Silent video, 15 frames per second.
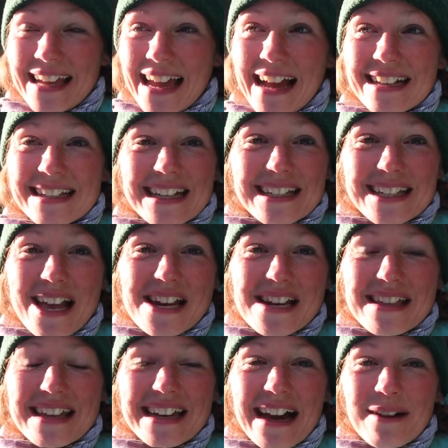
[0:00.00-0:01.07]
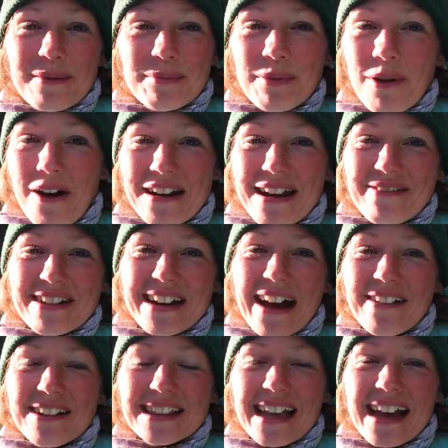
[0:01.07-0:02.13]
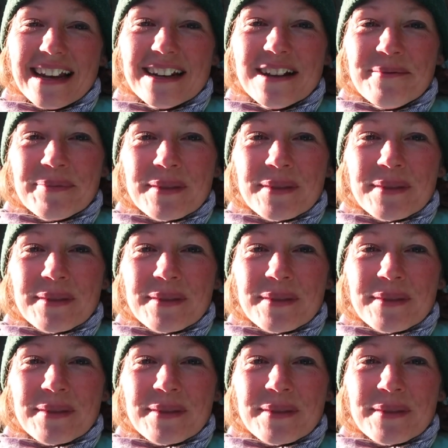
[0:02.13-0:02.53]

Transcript: yes, that's the only thing I put on every now and then.